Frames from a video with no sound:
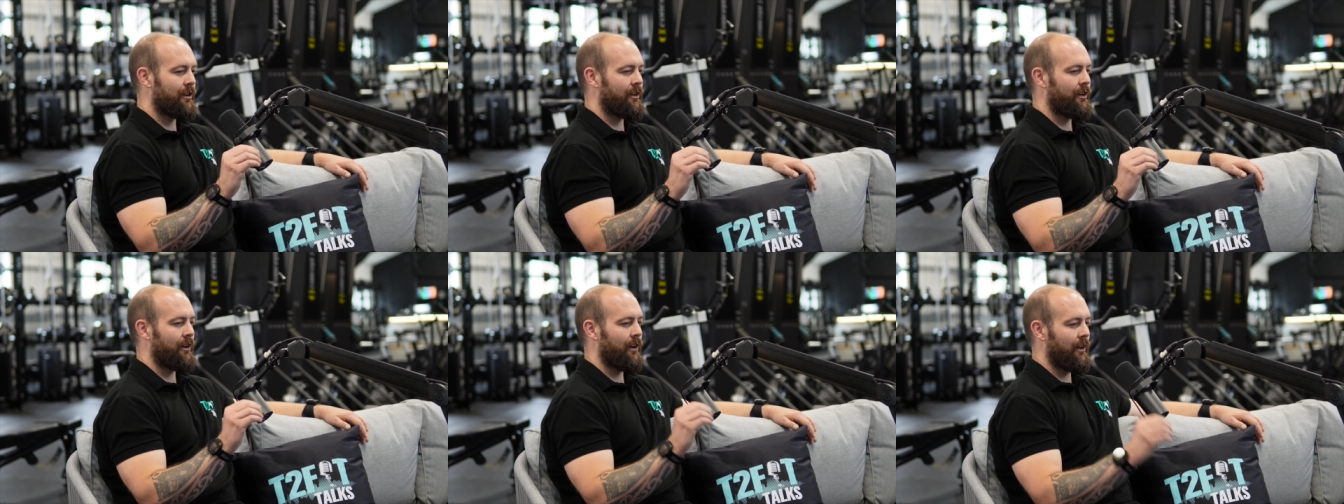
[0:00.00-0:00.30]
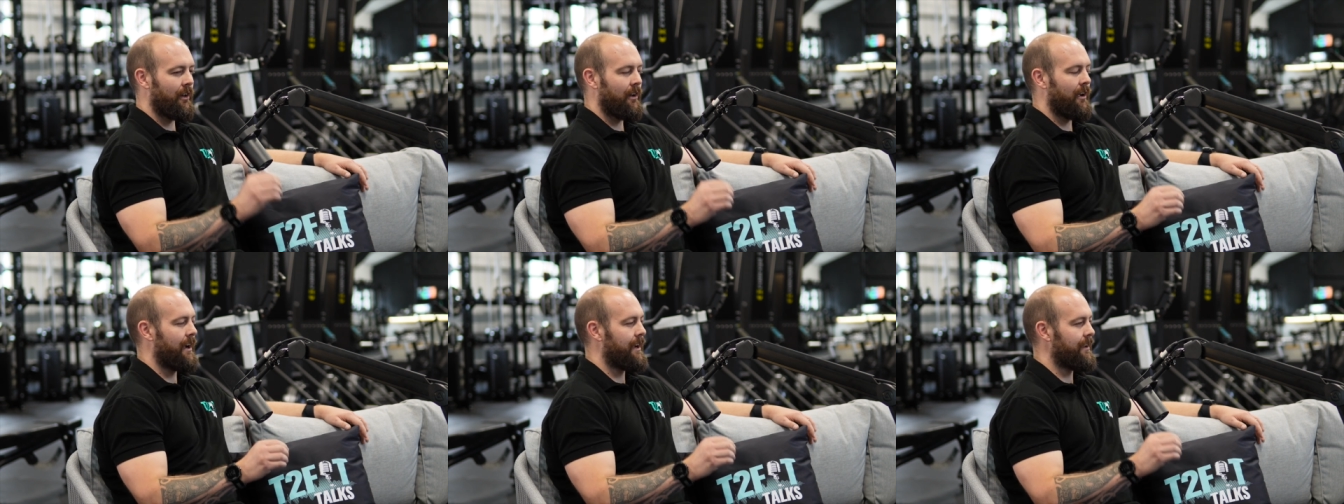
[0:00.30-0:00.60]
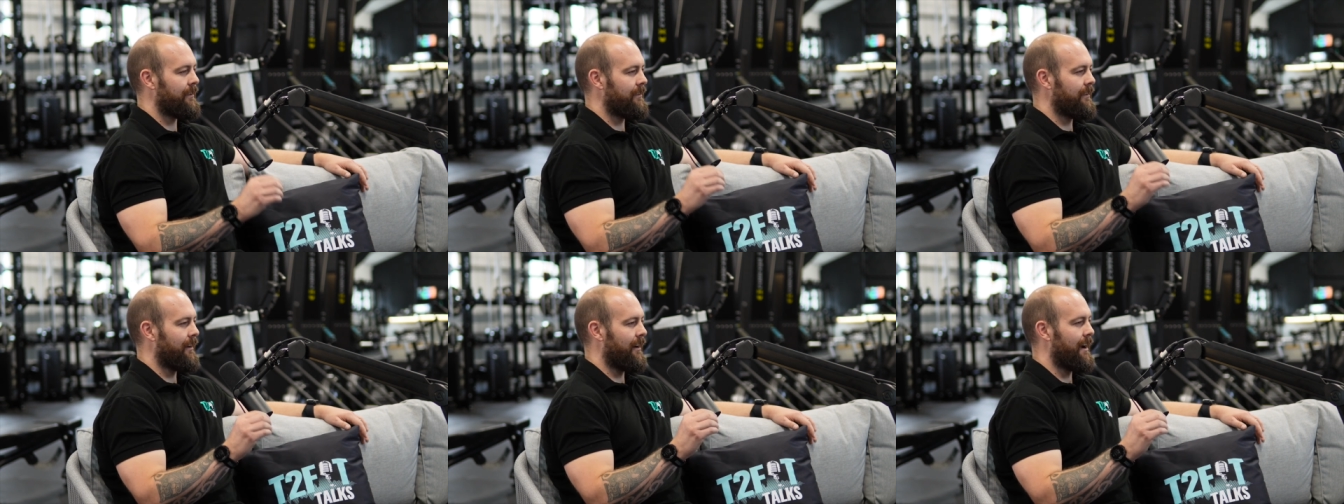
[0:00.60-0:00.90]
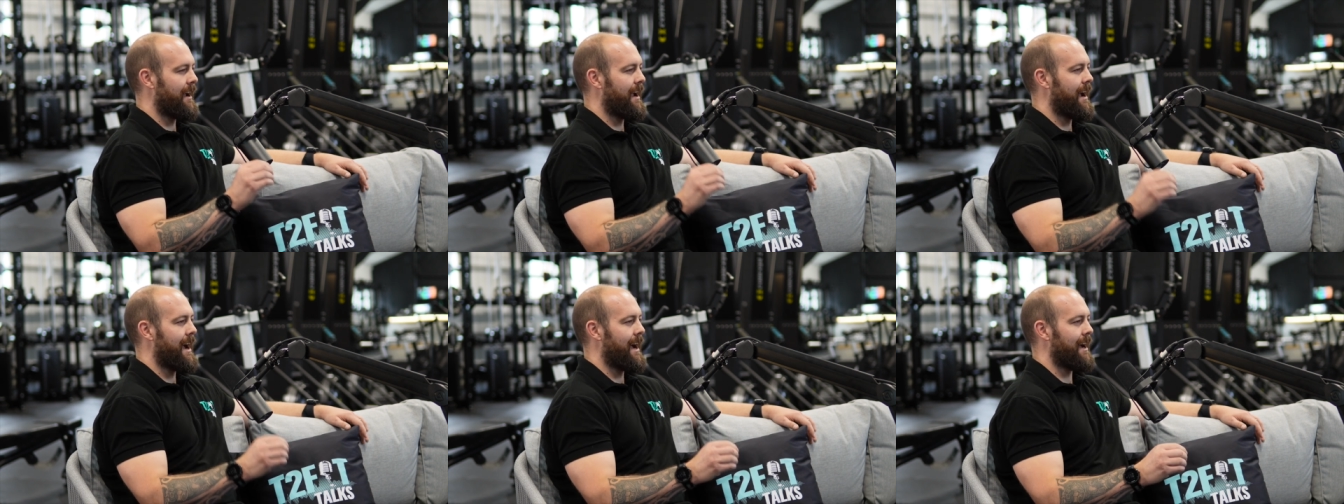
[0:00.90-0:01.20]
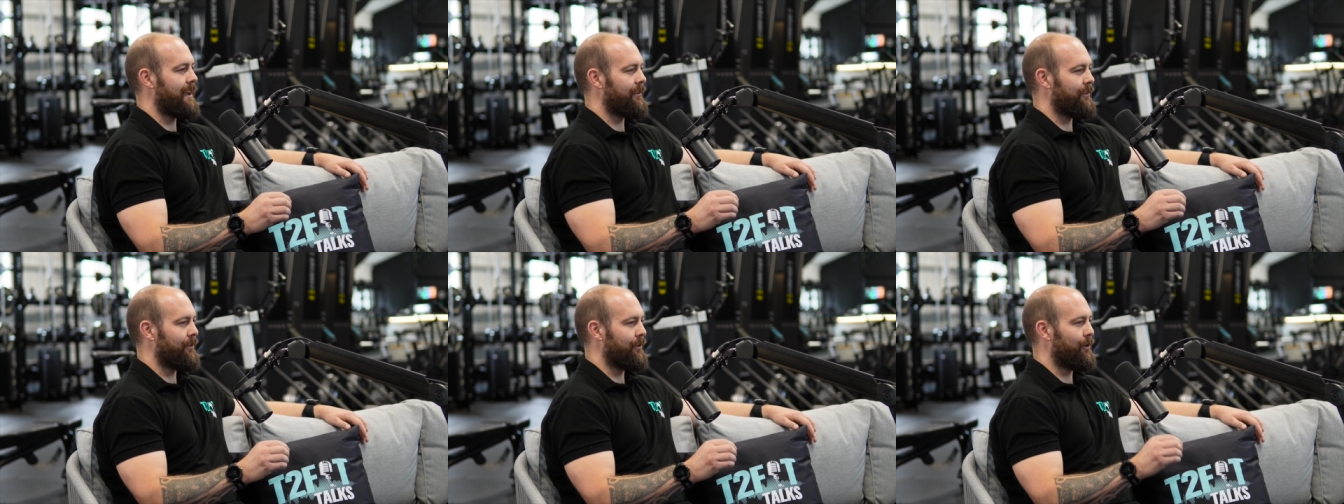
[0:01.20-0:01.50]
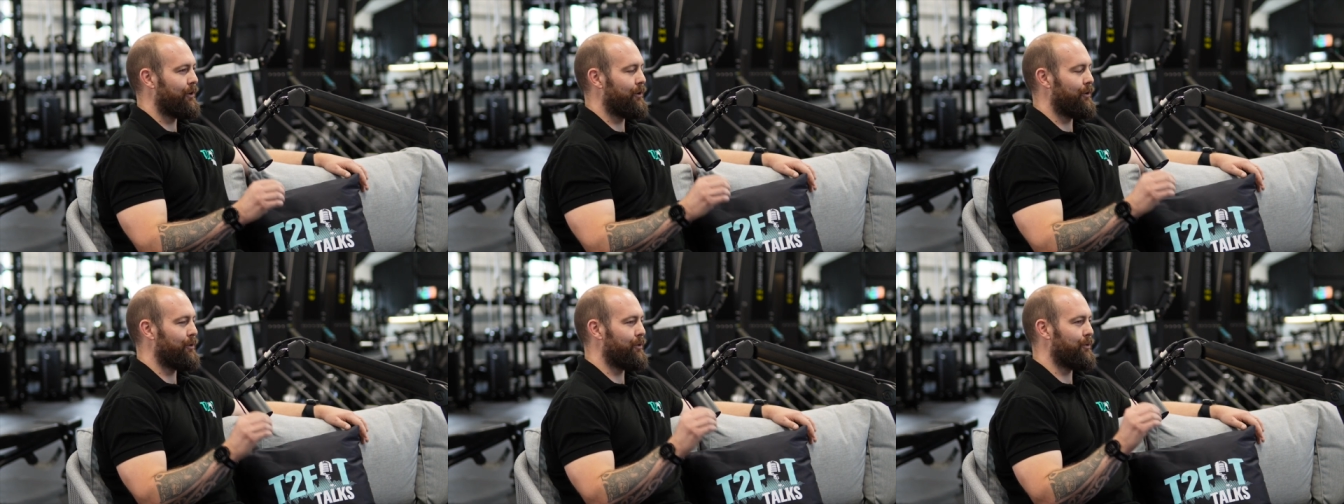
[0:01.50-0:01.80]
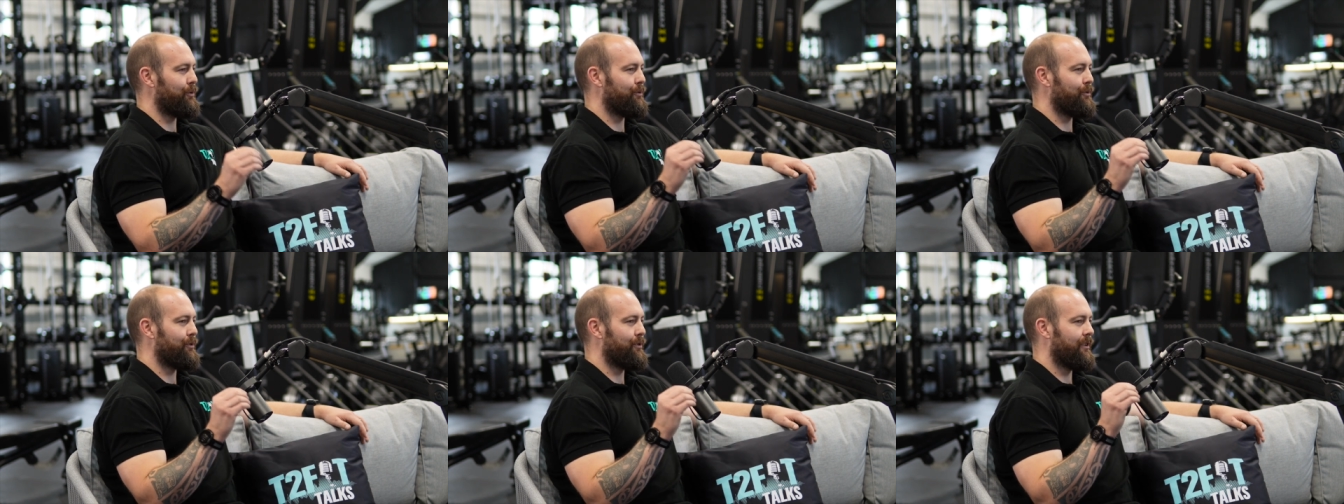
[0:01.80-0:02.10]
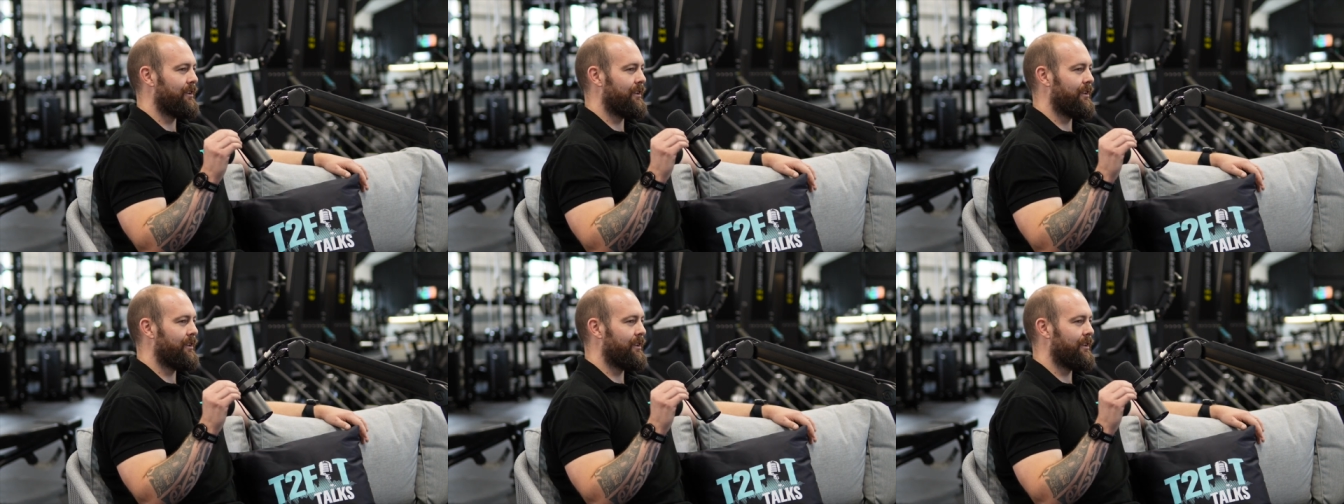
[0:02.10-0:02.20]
client that I had who